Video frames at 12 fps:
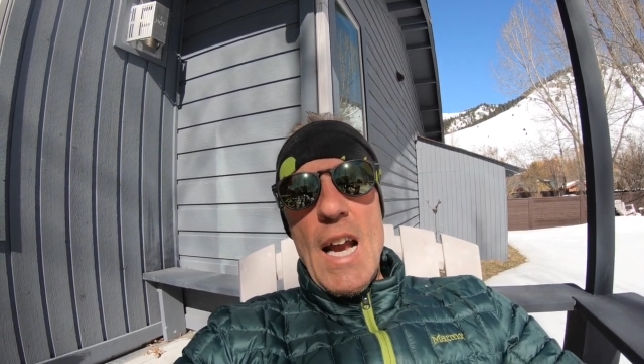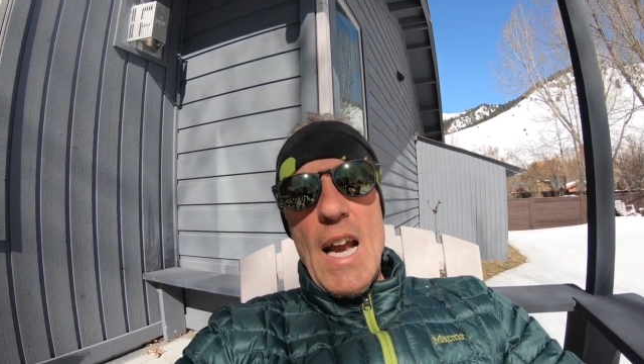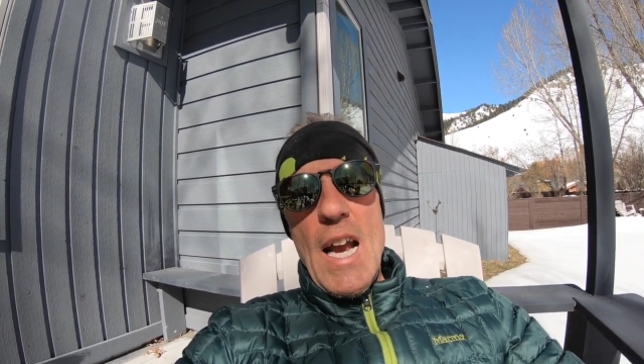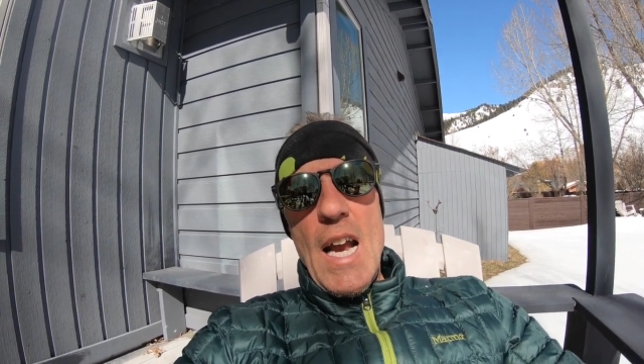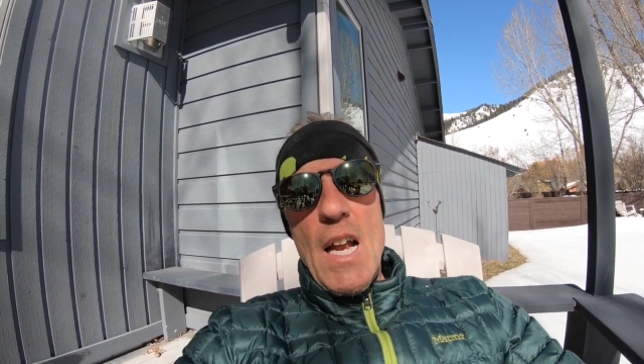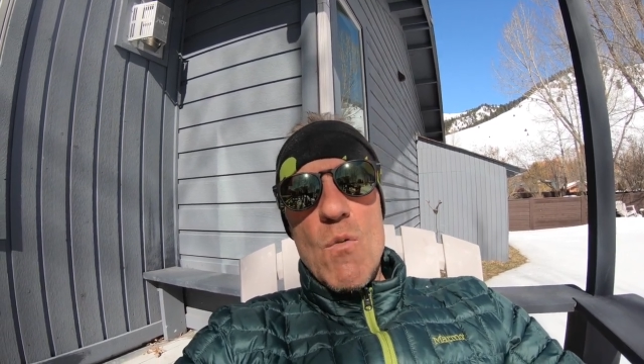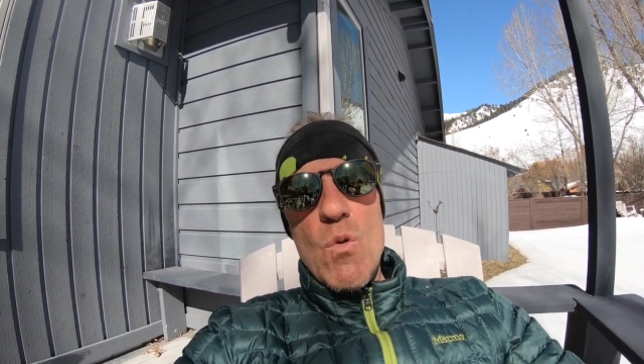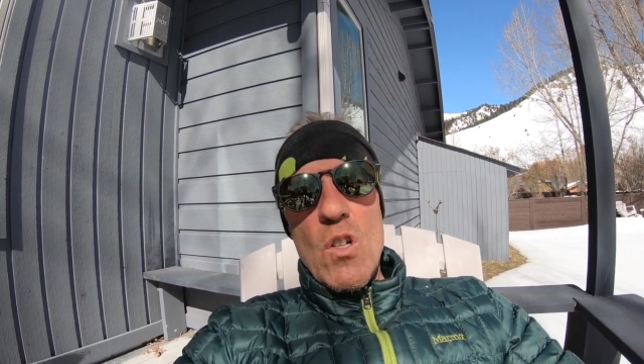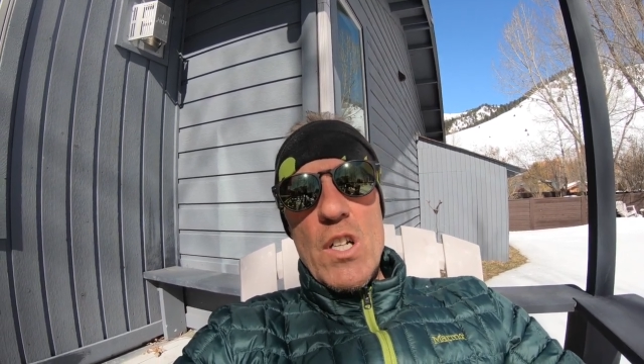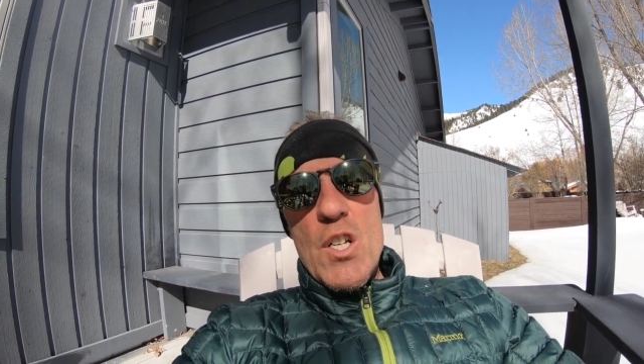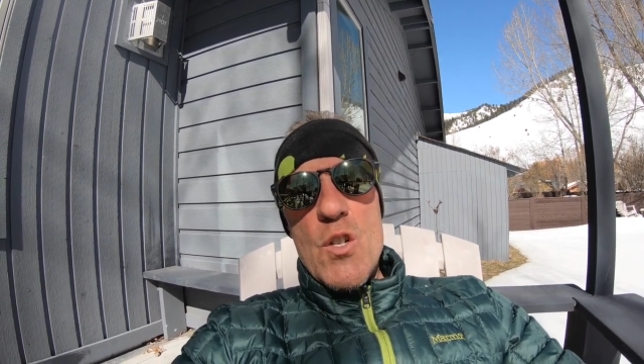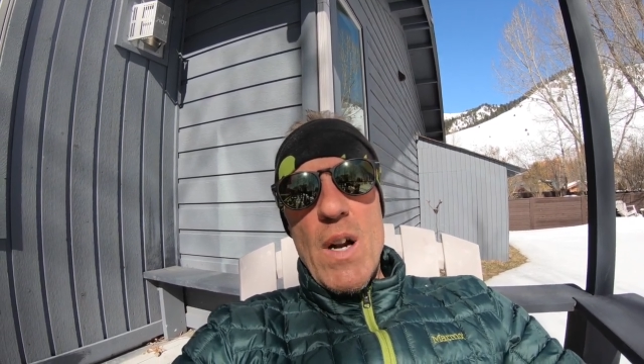and
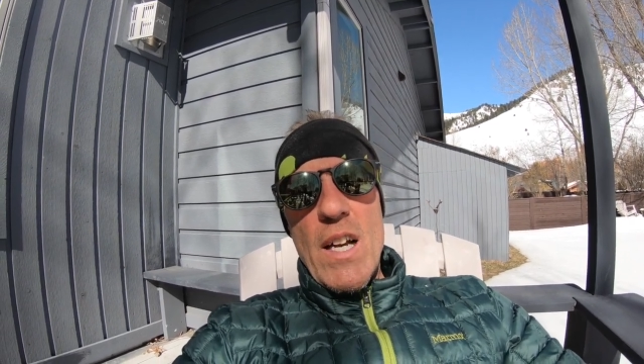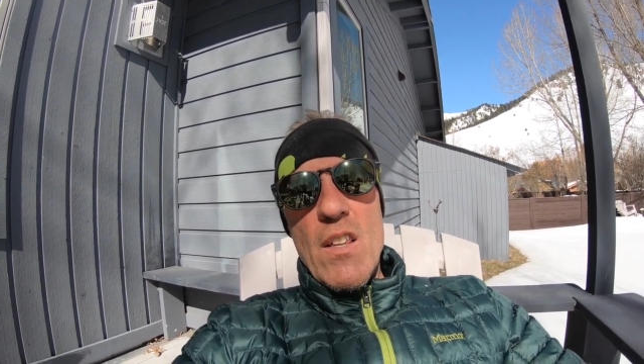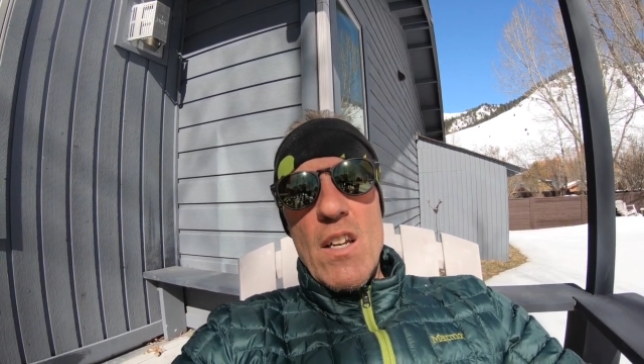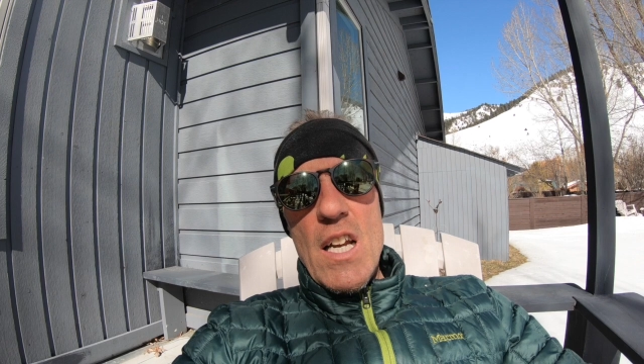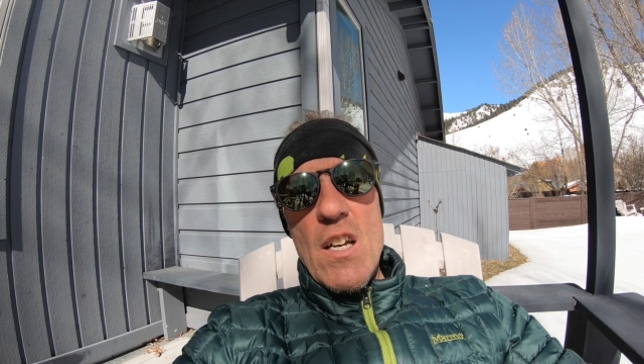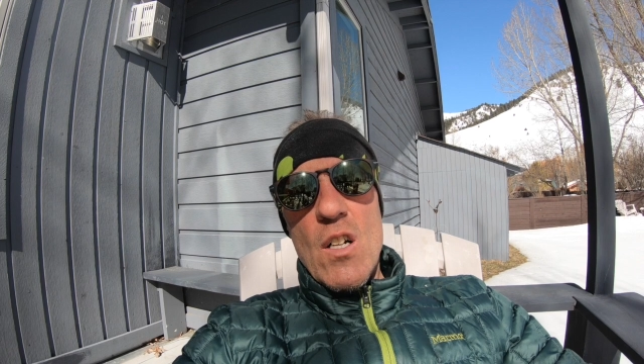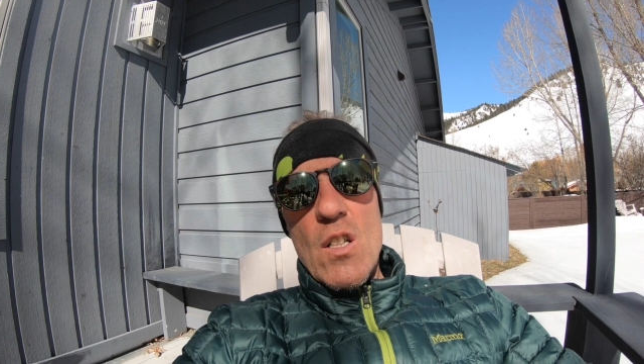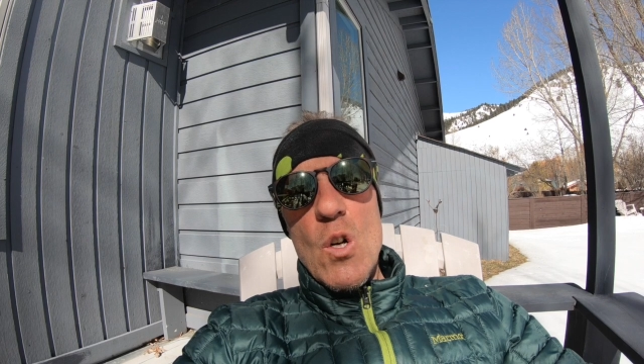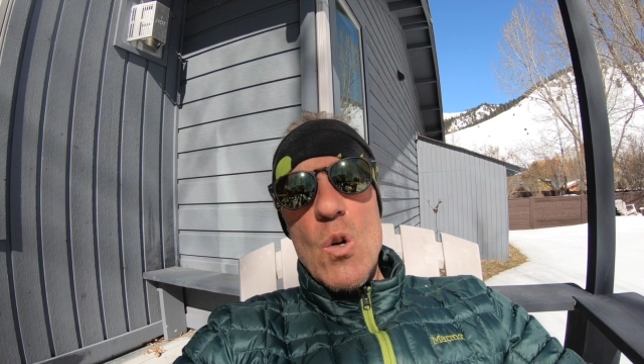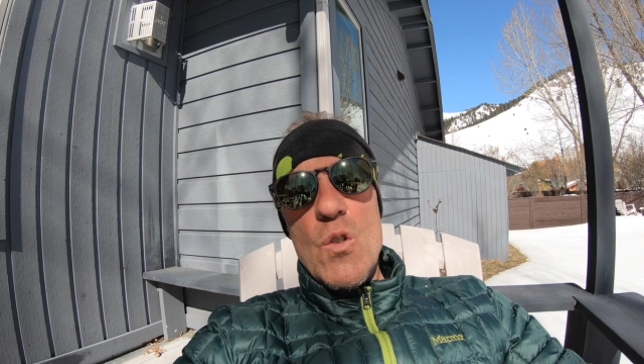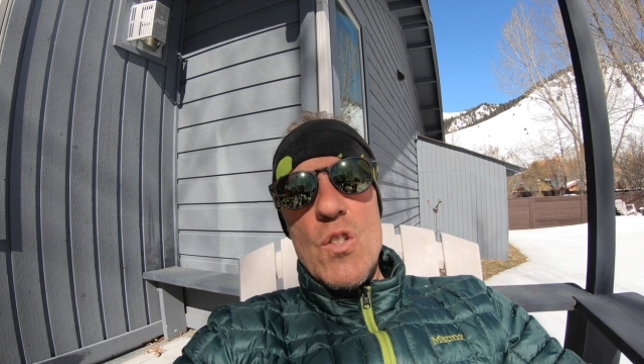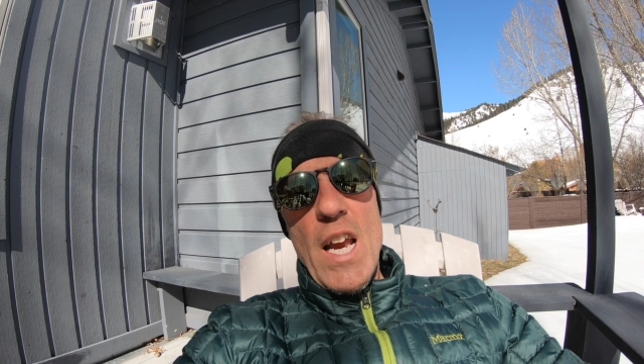really strengthening the
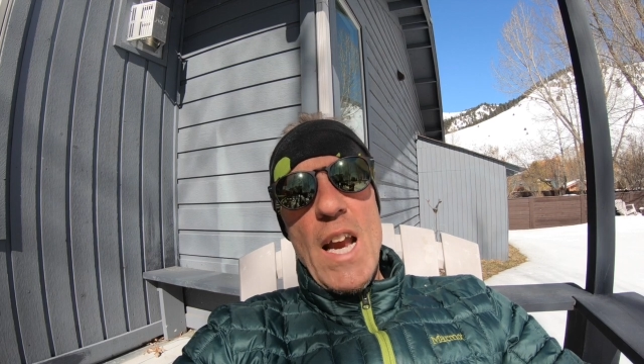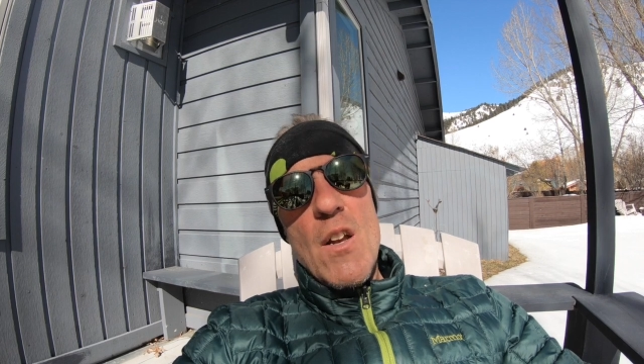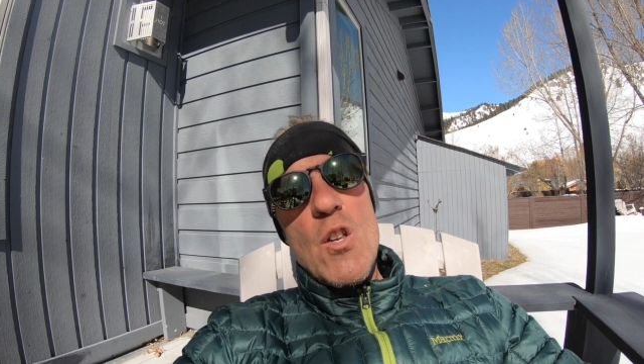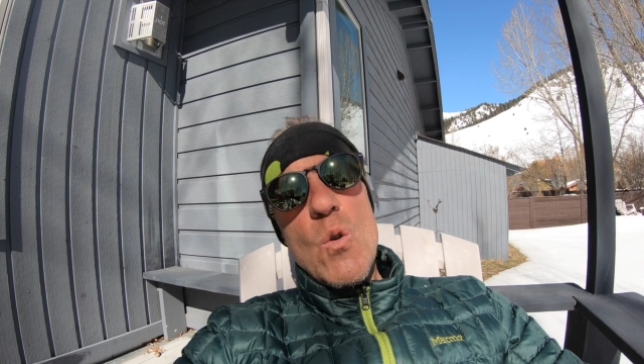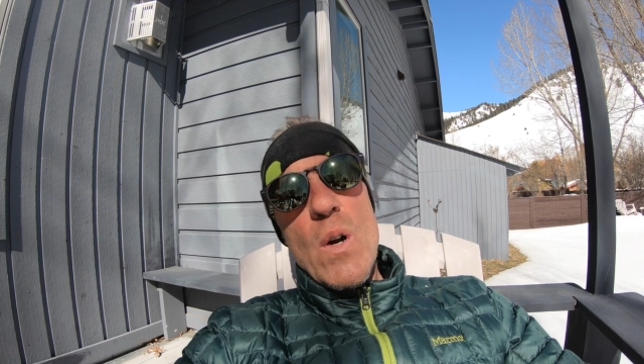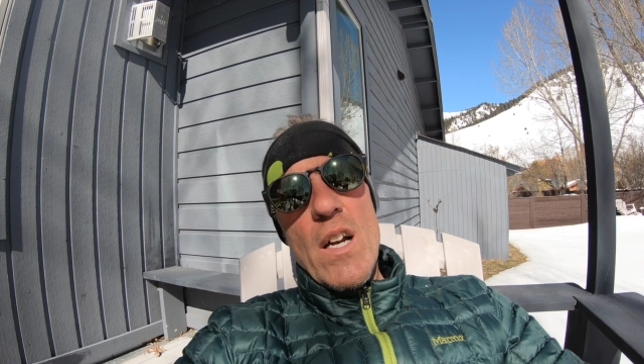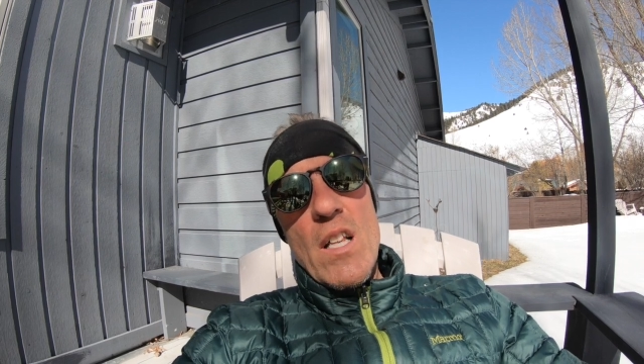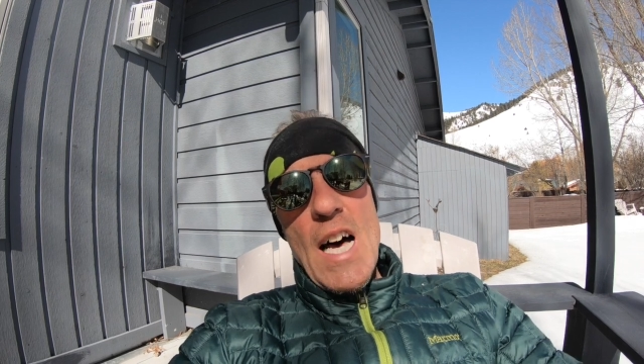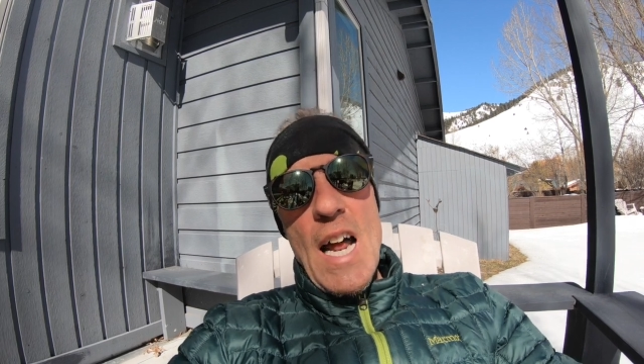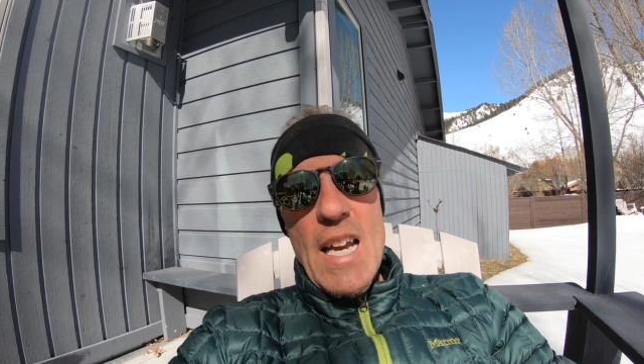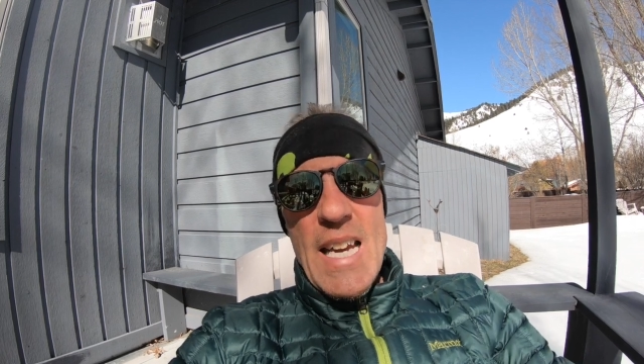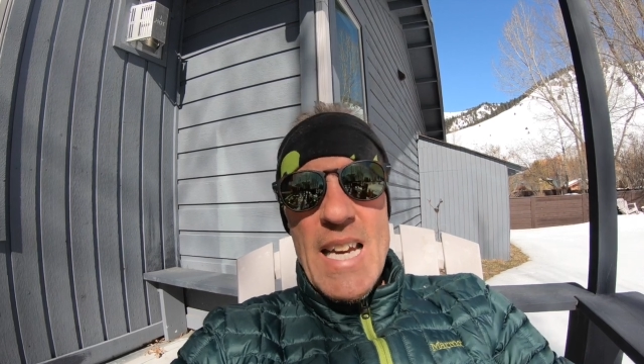glutes and doing a lot of